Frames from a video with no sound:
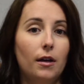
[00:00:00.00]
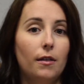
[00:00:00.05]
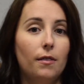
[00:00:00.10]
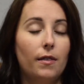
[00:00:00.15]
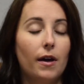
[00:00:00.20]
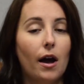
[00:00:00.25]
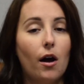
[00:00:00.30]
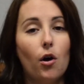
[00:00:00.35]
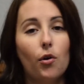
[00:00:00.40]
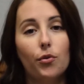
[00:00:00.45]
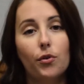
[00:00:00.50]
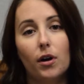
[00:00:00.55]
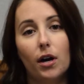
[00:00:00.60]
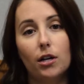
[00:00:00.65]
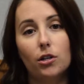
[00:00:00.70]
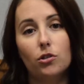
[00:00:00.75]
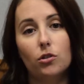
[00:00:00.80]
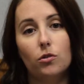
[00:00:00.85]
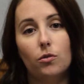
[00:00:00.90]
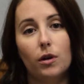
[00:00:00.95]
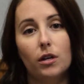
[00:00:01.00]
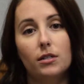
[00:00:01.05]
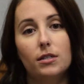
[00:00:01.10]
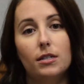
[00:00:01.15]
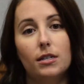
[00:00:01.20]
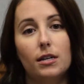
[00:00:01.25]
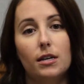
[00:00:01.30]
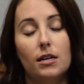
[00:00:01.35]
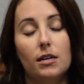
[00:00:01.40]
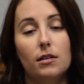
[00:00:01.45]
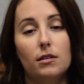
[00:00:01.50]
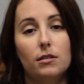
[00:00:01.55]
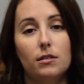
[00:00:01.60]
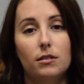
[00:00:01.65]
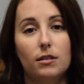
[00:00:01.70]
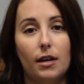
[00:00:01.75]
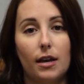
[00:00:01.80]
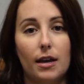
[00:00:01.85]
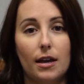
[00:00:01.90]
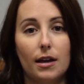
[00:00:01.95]
the health
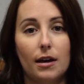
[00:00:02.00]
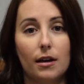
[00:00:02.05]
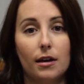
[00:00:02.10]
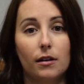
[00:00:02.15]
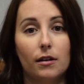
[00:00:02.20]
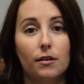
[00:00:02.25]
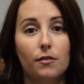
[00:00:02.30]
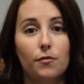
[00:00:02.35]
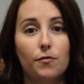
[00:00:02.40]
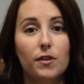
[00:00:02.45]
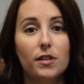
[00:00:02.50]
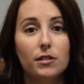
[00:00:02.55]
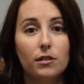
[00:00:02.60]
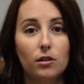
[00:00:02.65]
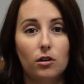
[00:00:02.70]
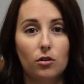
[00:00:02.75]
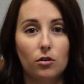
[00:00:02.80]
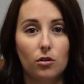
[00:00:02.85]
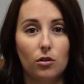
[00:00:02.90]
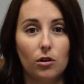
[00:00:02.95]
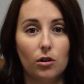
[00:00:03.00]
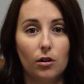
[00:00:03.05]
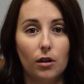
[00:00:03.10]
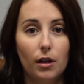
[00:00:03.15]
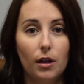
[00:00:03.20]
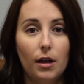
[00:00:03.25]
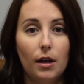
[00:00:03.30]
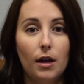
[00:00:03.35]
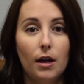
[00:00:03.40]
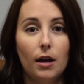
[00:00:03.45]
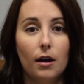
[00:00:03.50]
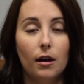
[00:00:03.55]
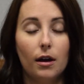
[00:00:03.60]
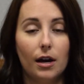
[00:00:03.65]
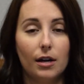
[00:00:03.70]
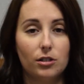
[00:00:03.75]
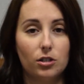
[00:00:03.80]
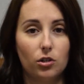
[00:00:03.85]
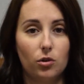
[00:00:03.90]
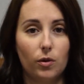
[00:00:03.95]
consequences and physical
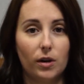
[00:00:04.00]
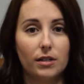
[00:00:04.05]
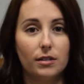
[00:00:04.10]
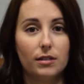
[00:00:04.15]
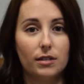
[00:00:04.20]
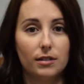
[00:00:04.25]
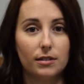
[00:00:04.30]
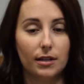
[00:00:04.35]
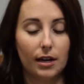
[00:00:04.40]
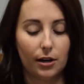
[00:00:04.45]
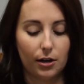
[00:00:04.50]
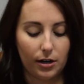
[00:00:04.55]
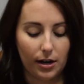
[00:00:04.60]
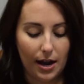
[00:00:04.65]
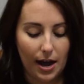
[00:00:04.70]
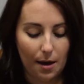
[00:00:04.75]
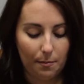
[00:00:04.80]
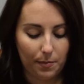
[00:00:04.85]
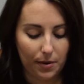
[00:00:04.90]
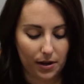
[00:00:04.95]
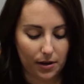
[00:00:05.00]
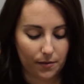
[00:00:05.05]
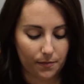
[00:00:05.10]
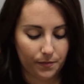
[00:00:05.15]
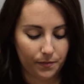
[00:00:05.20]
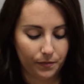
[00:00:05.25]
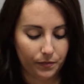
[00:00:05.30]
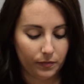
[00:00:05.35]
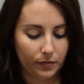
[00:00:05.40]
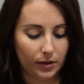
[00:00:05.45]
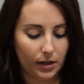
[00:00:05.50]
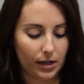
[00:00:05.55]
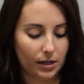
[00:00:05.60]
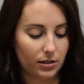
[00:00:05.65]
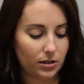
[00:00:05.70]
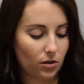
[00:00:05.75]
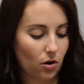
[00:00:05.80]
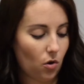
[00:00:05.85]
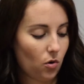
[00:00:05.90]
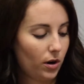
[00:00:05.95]
consequences that could happen,
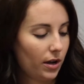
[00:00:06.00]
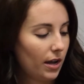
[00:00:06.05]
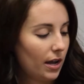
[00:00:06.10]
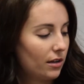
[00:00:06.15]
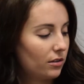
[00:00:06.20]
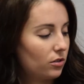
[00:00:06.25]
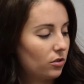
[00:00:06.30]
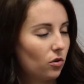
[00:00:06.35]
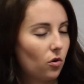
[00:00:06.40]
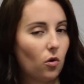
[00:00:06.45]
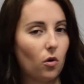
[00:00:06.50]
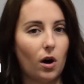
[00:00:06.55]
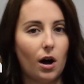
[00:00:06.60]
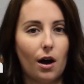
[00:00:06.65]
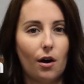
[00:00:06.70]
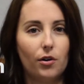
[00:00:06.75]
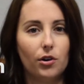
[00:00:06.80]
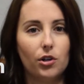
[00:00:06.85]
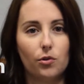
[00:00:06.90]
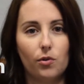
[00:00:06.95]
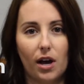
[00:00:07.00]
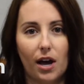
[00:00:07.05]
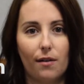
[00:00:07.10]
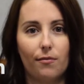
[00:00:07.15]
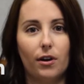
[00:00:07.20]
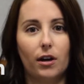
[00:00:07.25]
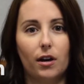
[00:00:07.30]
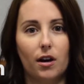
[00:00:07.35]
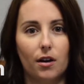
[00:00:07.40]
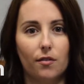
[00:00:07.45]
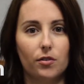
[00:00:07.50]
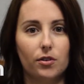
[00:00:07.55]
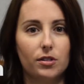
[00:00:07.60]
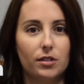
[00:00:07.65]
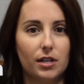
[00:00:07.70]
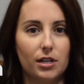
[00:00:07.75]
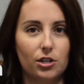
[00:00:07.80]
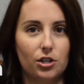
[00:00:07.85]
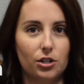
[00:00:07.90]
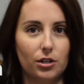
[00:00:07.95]
it's okay, so how do you have that
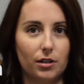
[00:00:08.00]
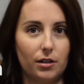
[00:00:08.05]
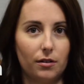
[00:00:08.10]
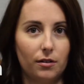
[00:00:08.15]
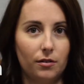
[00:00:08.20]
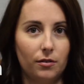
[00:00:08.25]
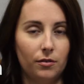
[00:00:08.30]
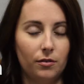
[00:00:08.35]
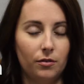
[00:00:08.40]
conversation